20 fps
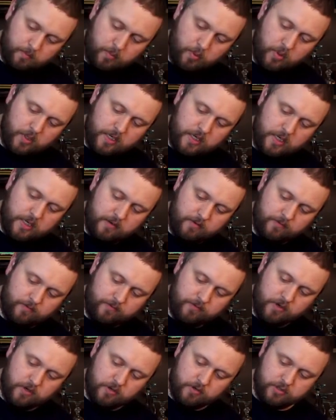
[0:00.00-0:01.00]
put it in
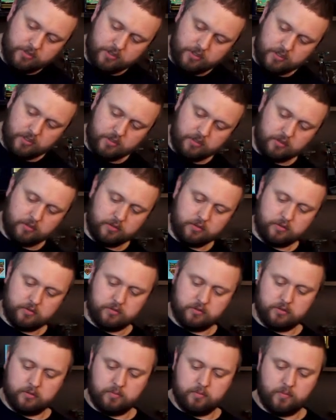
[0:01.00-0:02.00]
first
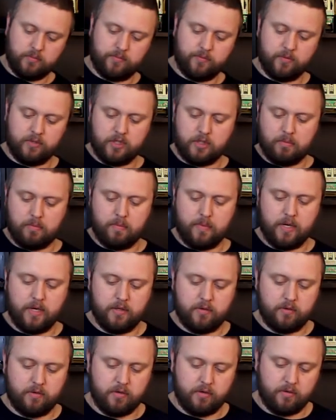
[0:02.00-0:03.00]
before some of my
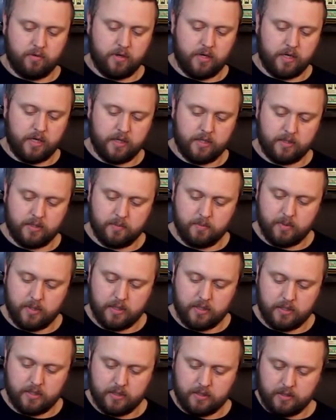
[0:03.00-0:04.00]
other ingredients,
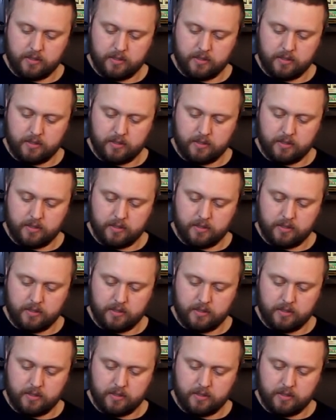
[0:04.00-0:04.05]
but